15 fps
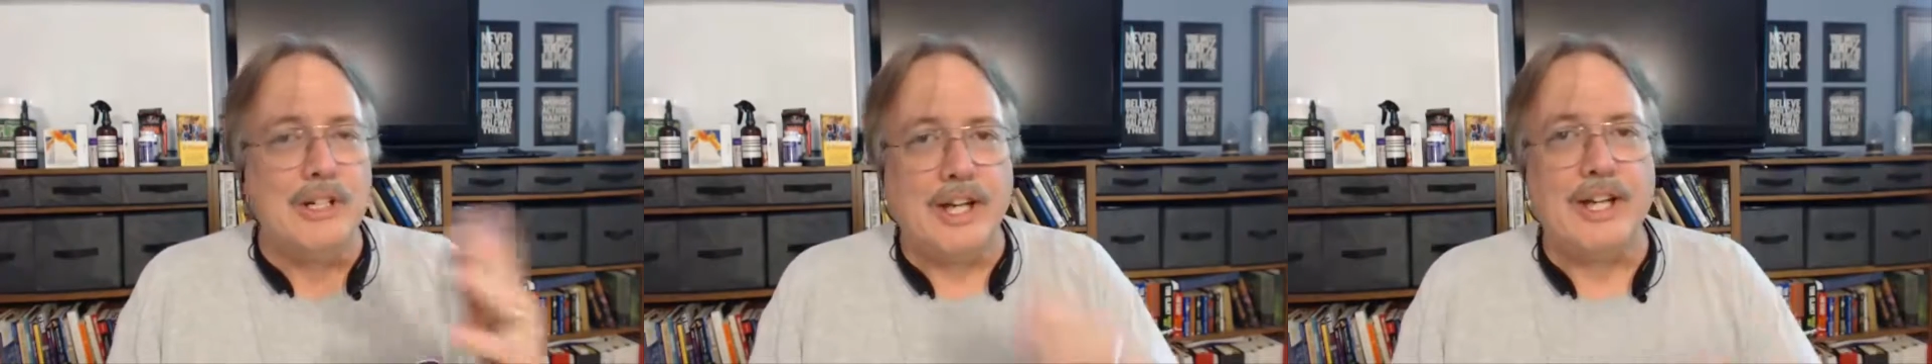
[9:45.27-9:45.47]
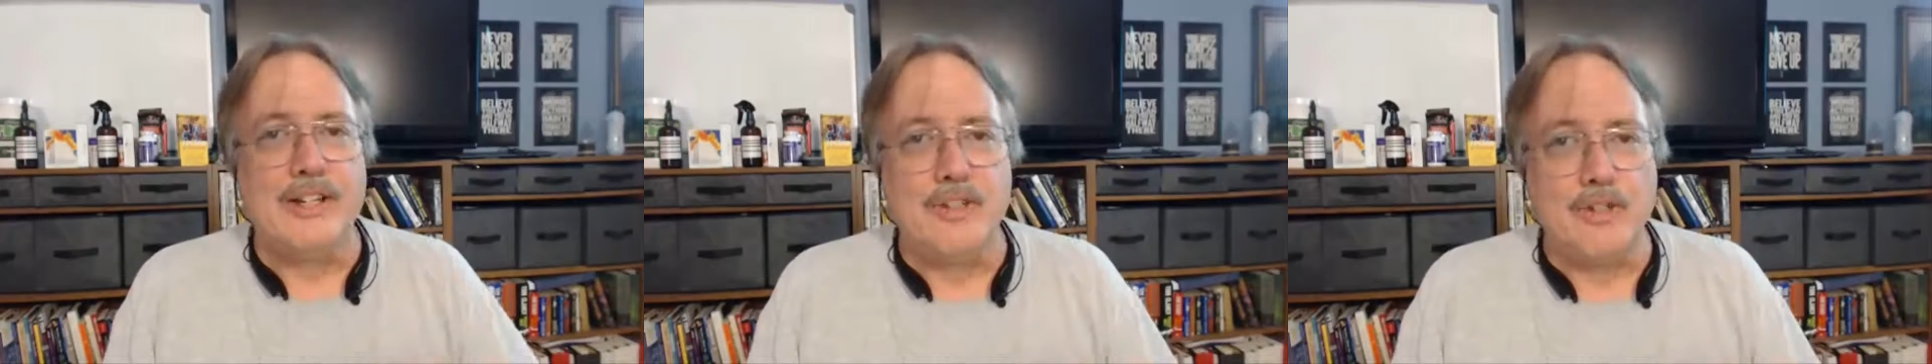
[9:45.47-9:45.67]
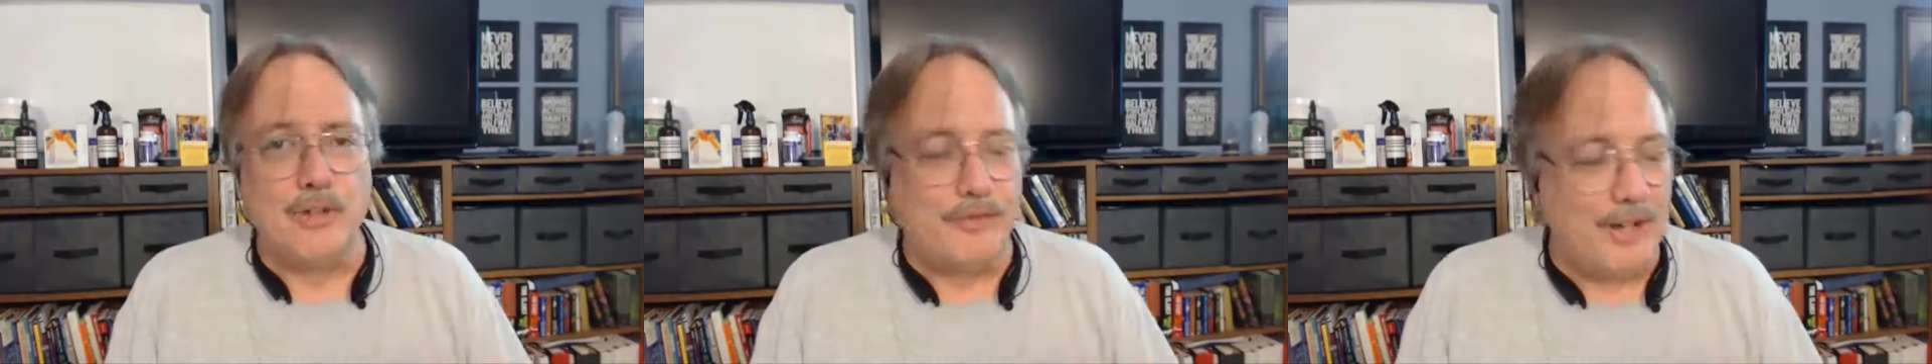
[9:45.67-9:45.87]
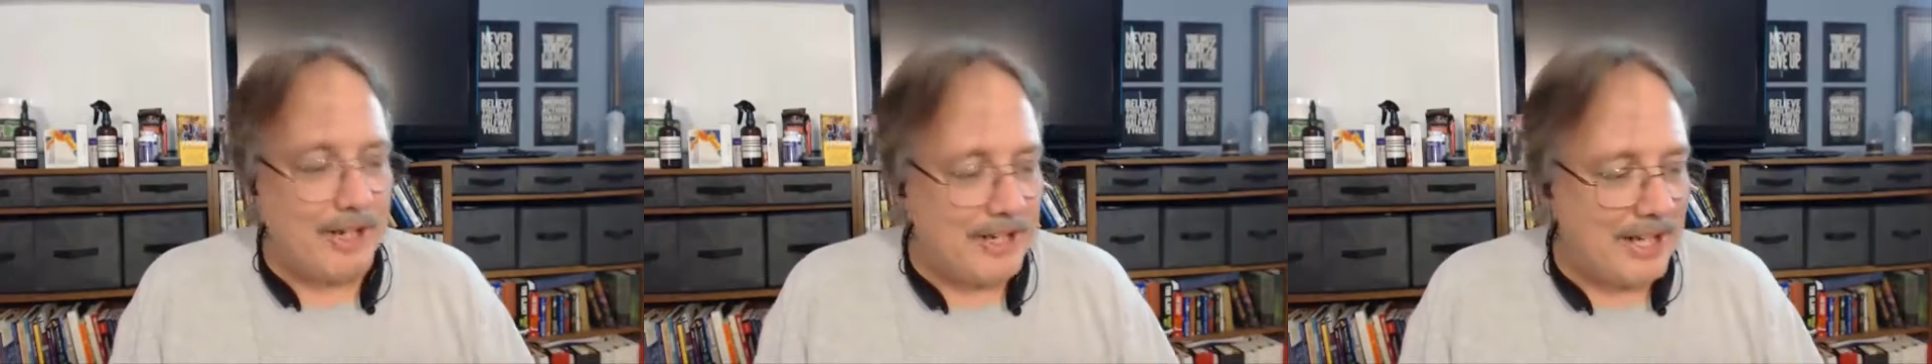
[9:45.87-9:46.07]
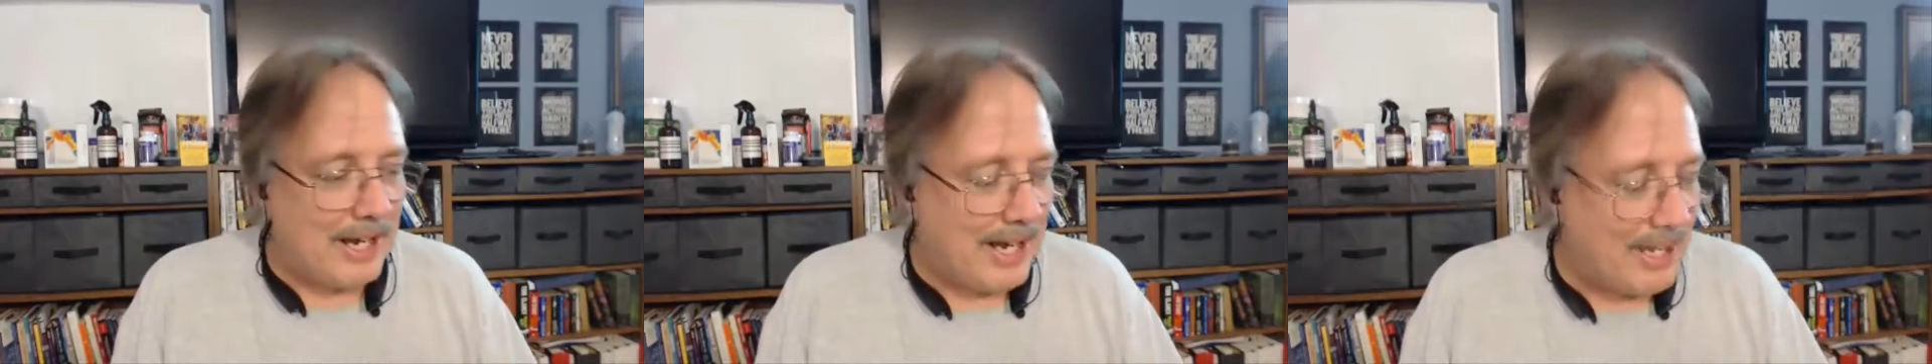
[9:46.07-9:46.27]
and you'll
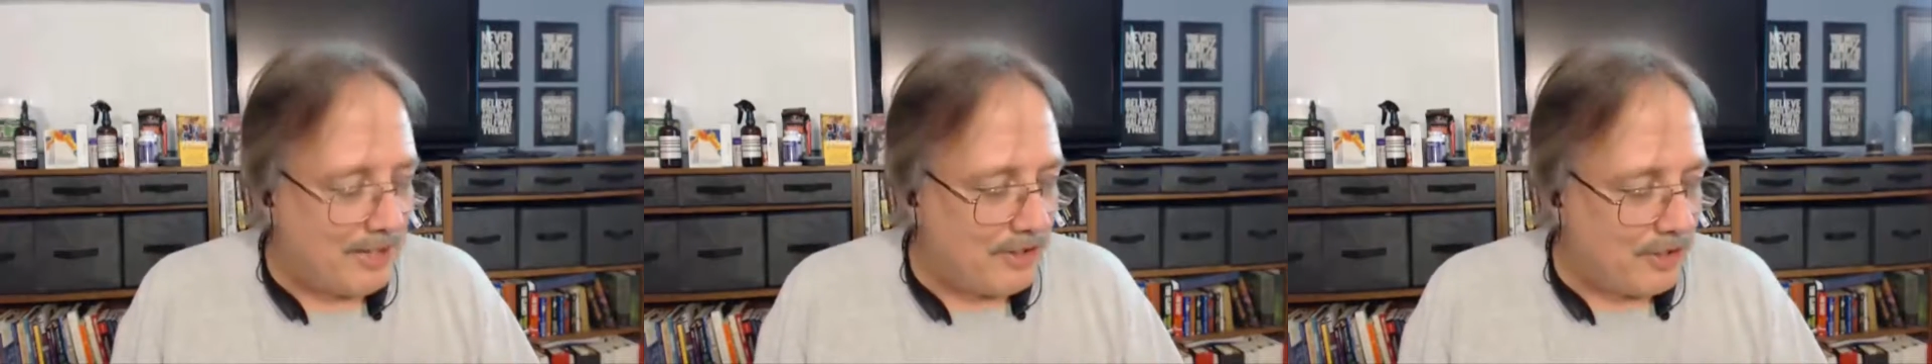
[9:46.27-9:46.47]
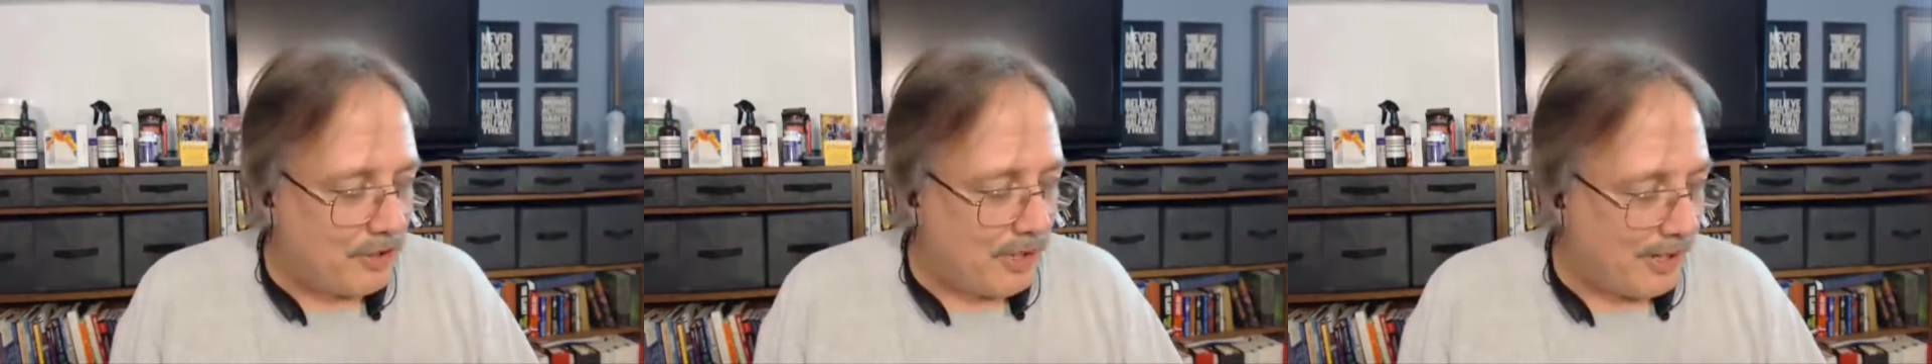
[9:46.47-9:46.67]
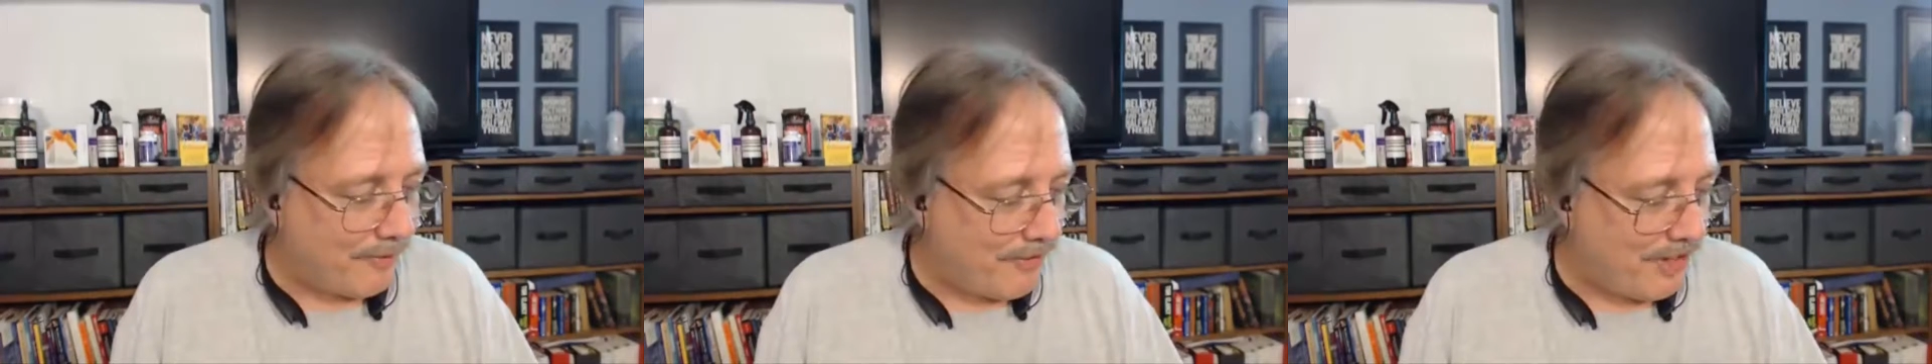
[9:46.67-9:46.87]
find out how to do that.